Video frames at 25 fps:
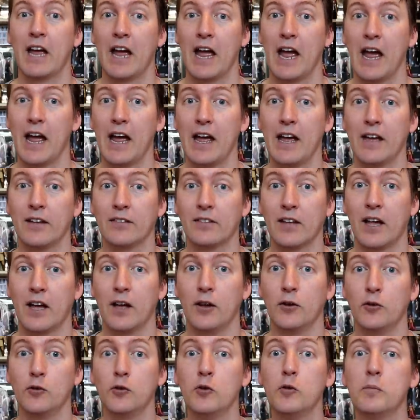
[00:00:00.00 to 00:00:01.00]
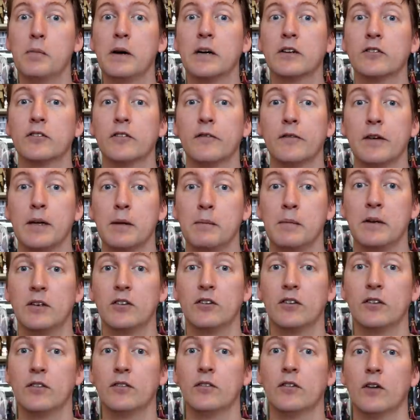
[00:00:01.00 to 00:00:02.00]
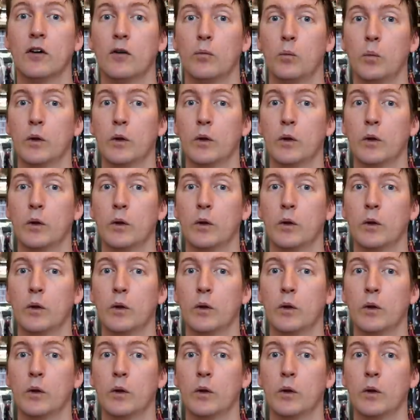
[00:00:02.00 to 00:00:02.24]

has a new bunch of images